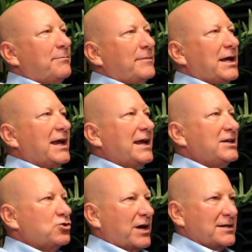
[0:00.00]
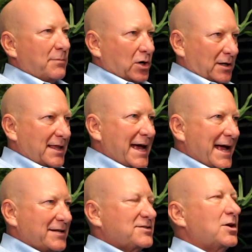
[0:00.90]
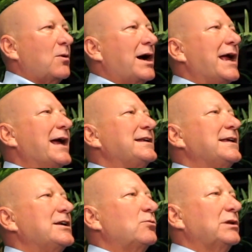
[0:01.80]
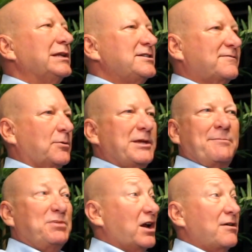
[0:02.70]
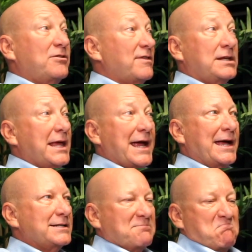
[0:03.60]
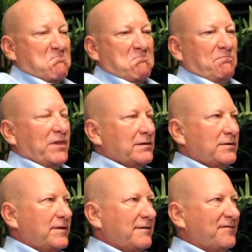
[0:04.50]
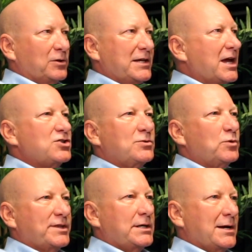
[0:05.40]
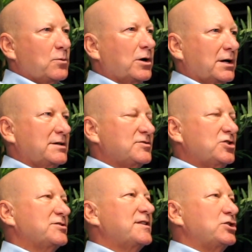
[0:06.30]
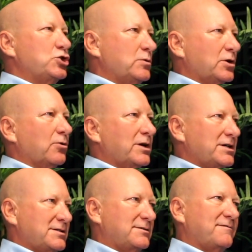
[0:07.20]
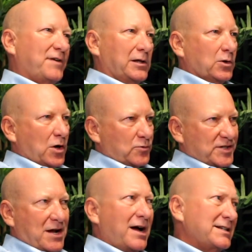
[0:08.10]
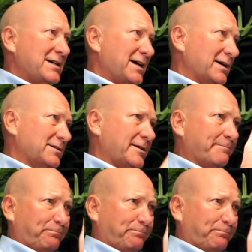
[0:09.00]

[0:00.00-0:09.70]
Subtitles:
He trademarked that, so I had to get a release from him. But other than that, the affiliation with the network is just that you agree to follow codes of conduct and